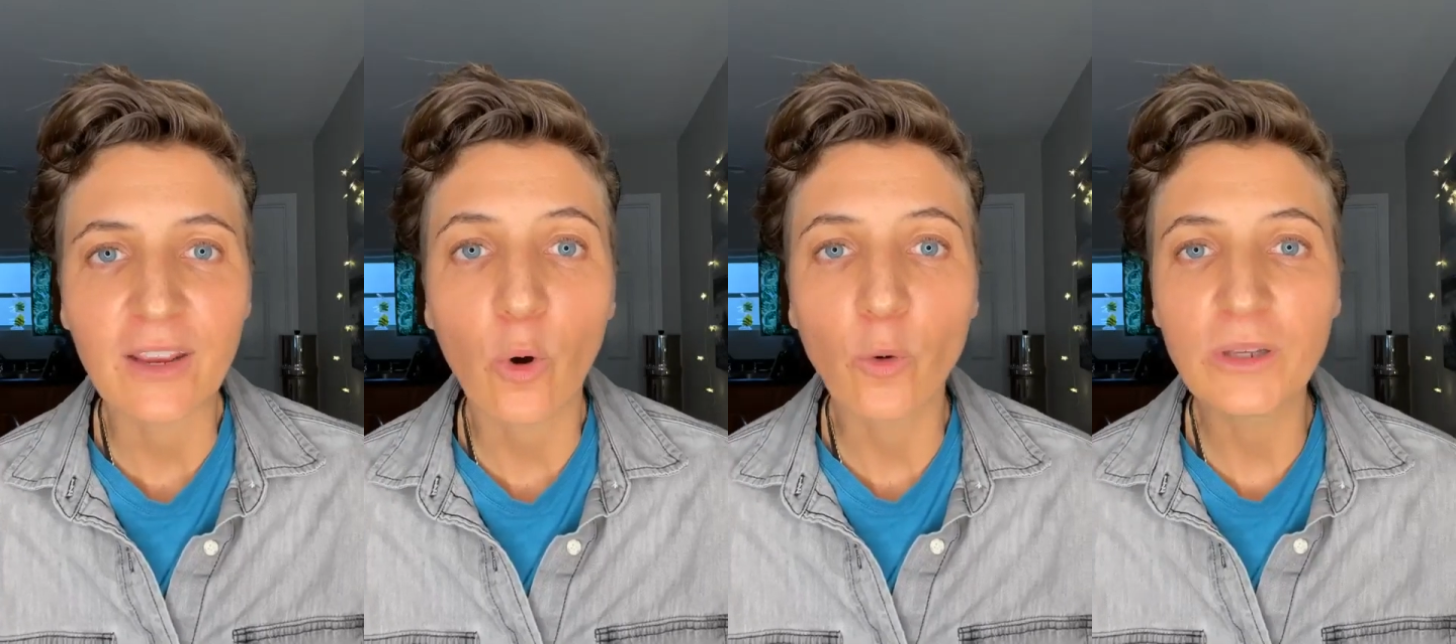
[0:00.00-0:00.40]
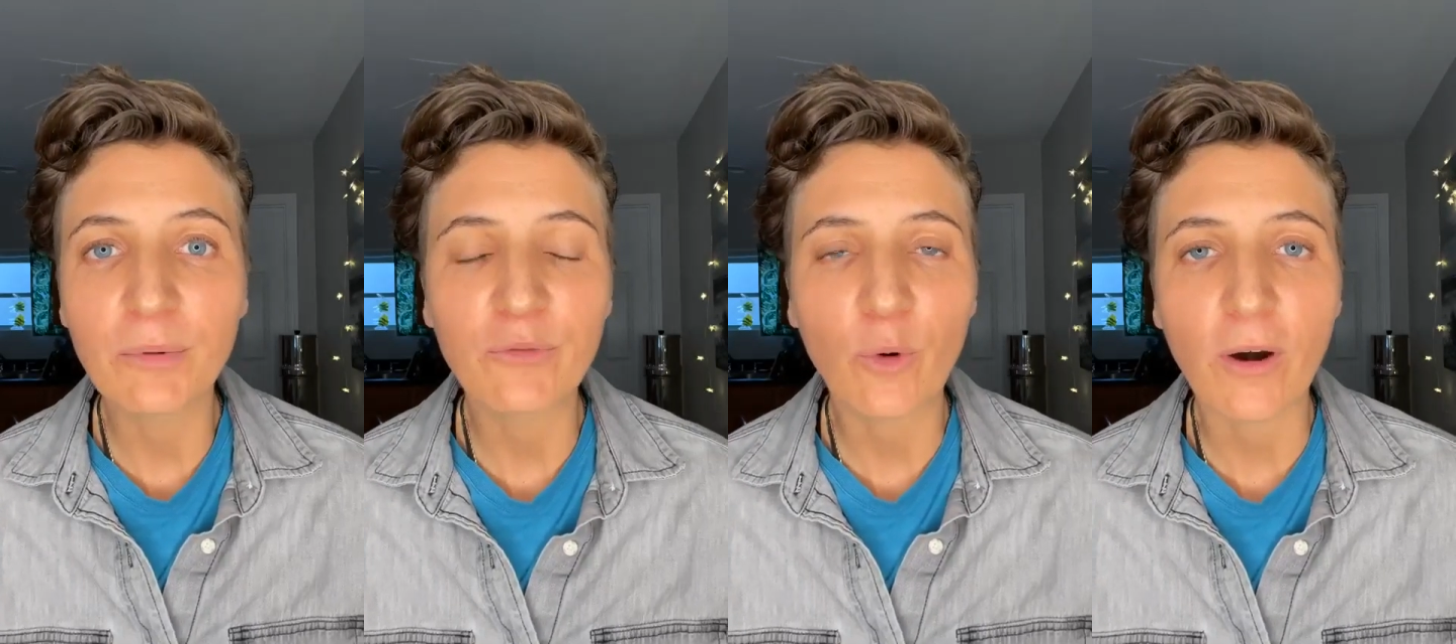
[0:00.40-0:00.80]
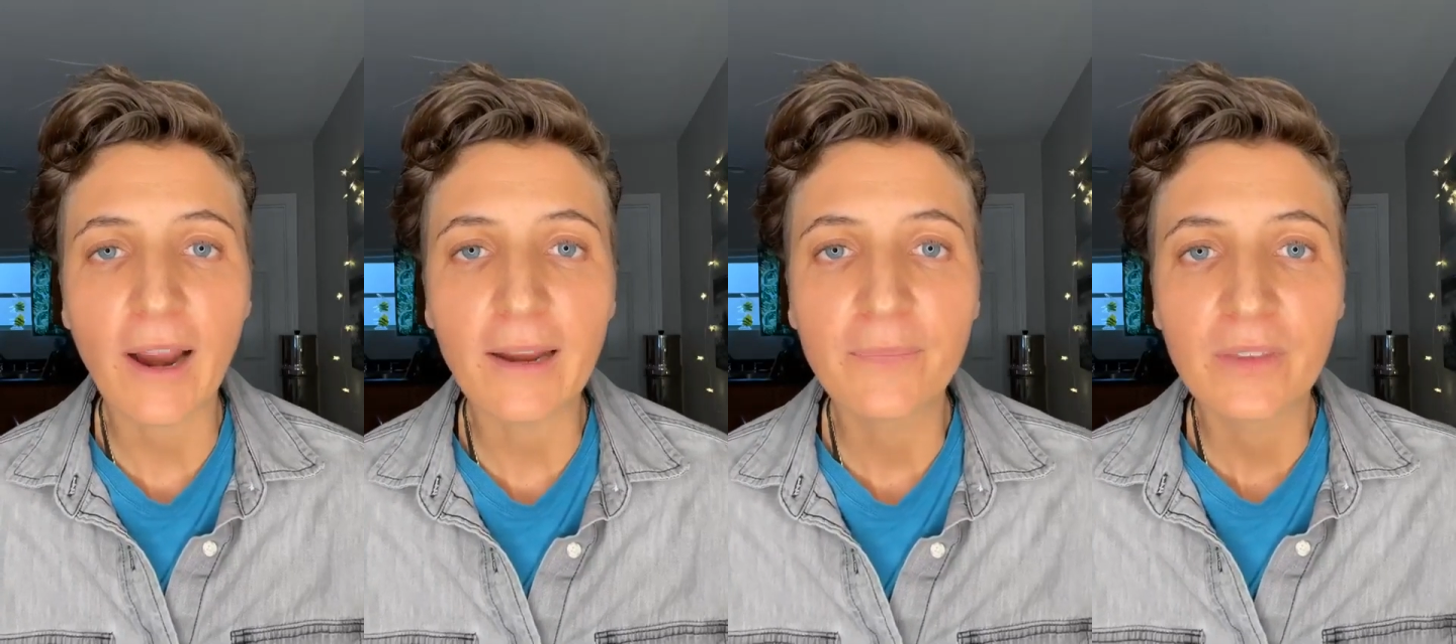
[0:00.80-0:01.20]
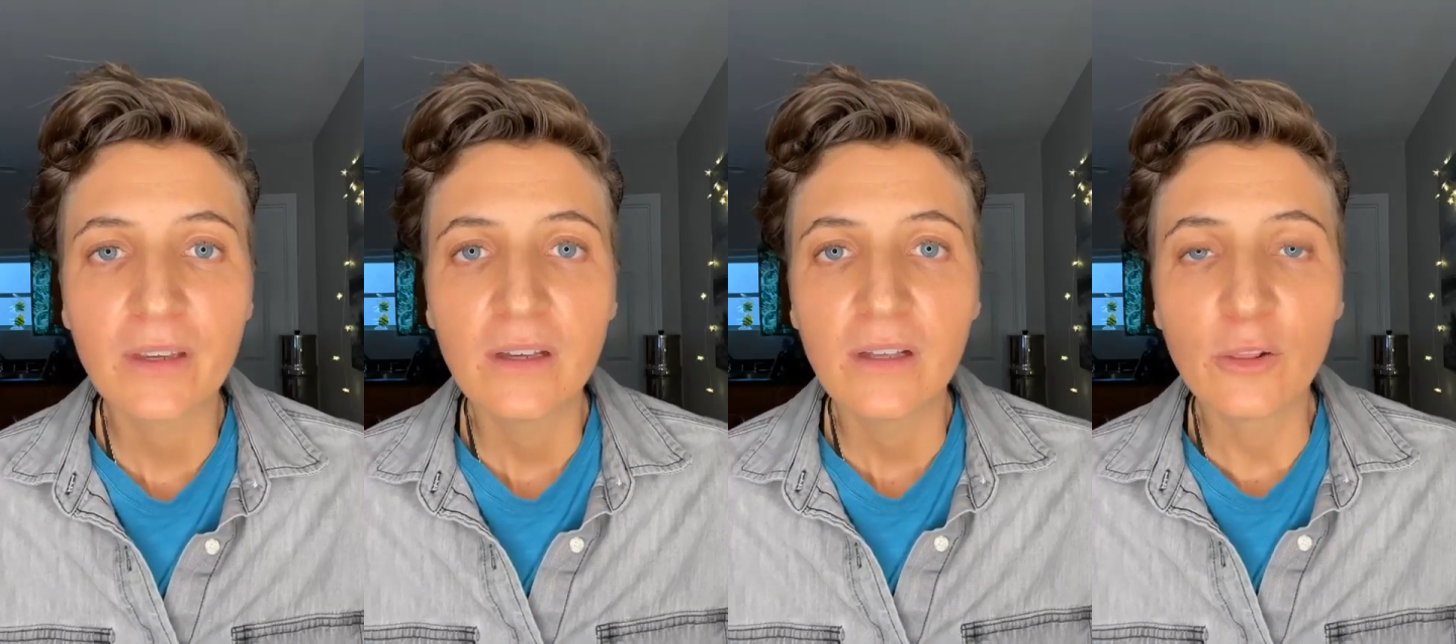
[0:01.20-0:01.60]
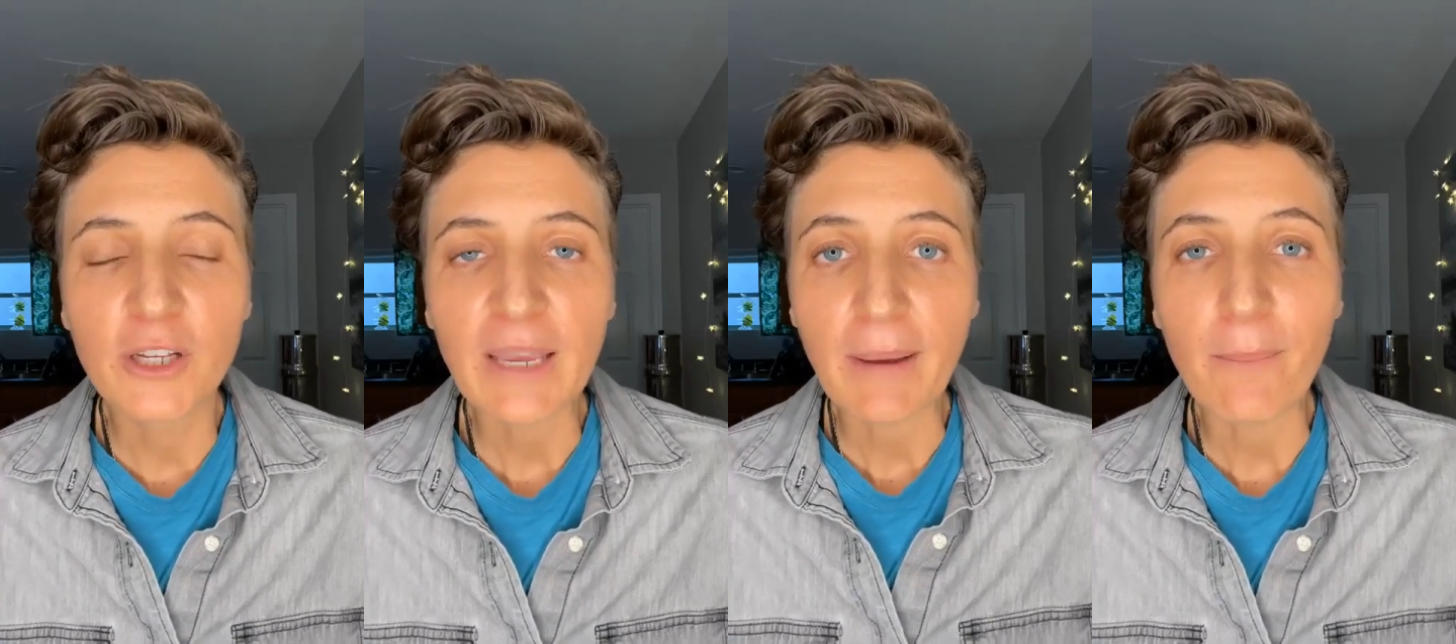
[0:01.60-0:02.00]
I can hold it before I
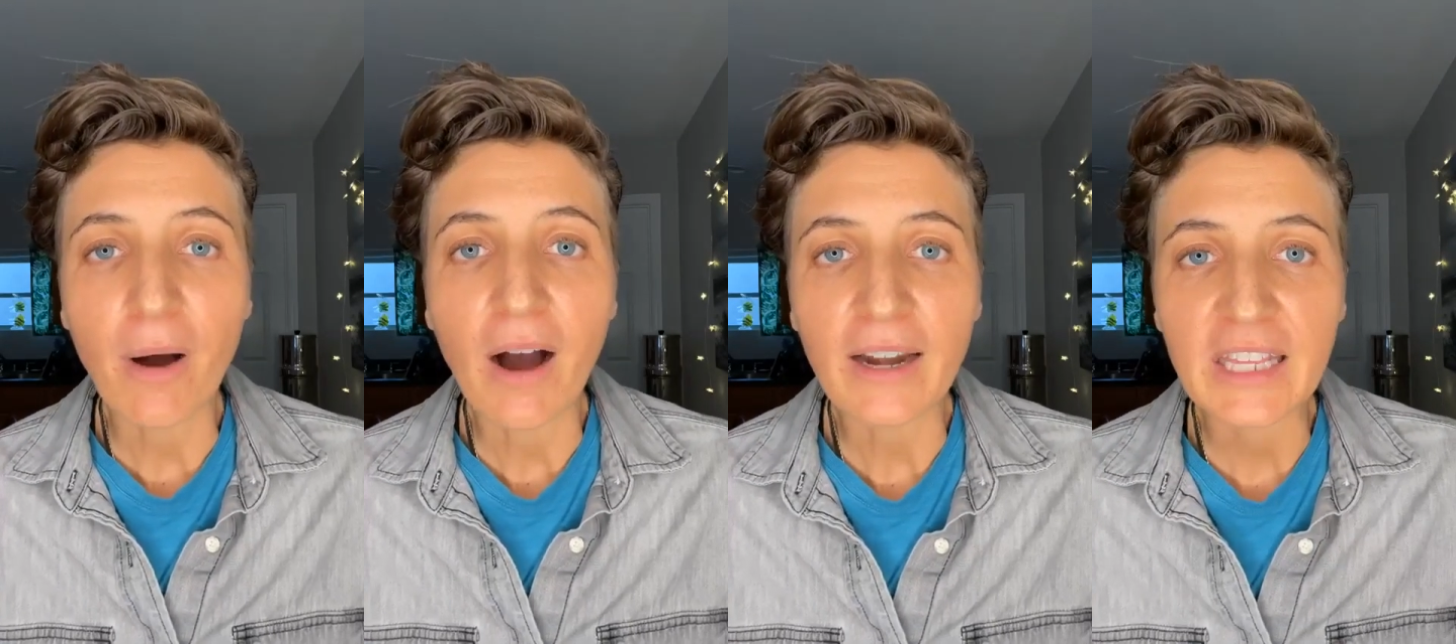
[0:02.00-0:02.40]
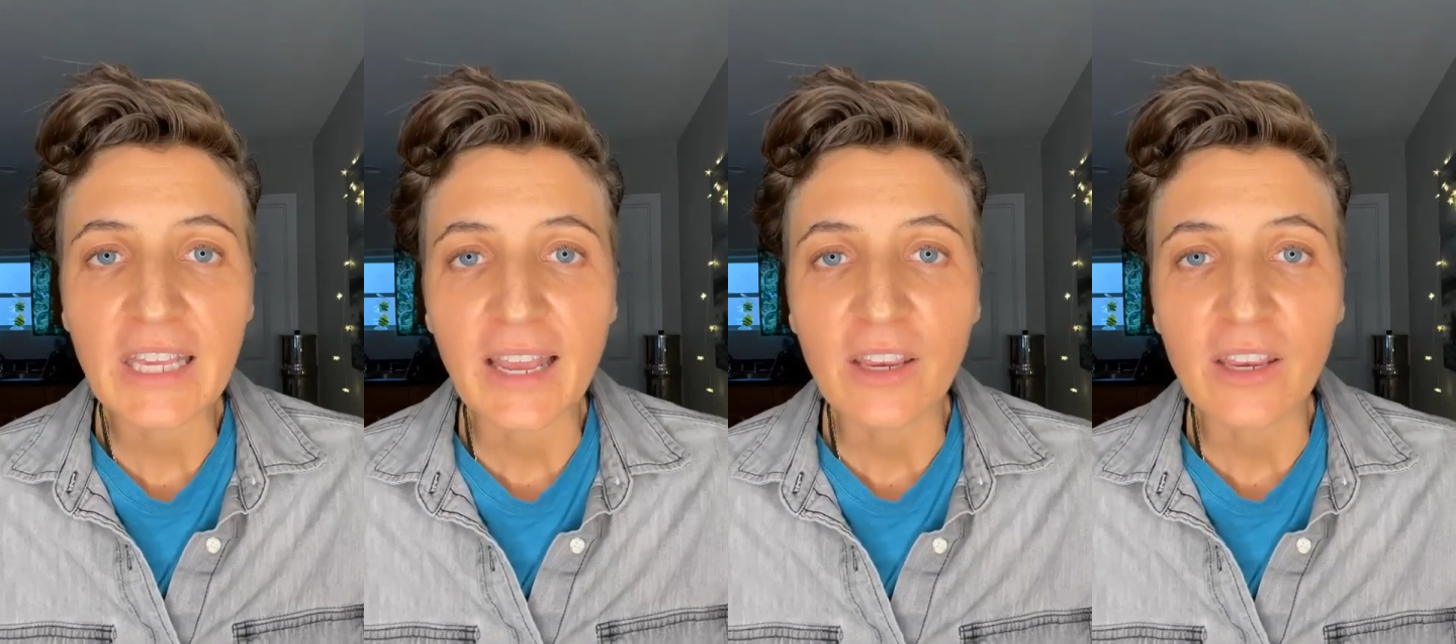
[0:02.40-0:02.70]
look at my body.